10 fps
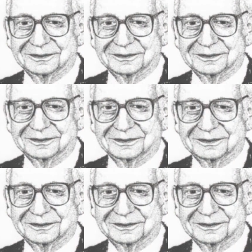
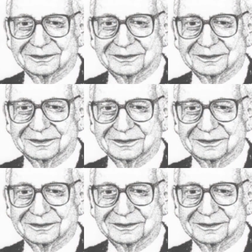Wolpe was looking
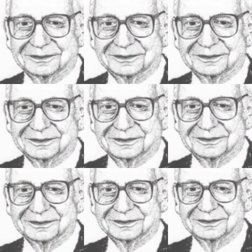at reciprocal
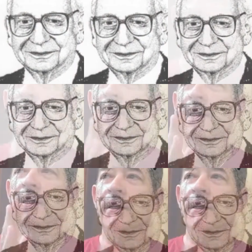inhibition, and